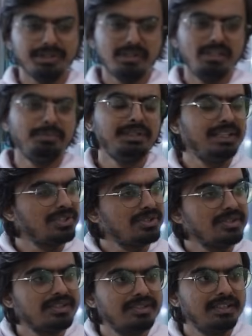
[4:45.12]
What are the
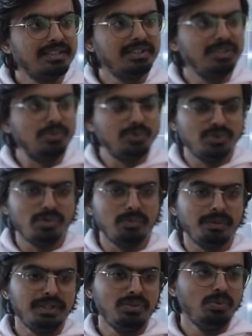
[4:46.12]
limitations that you saw
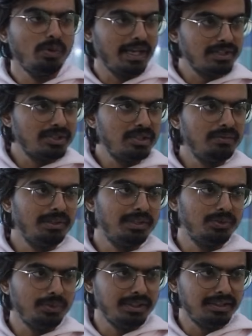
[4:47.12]
when you actually were
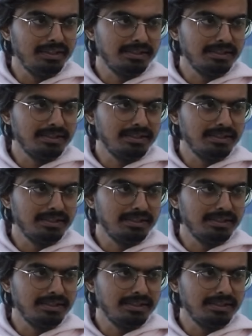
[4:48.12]
doing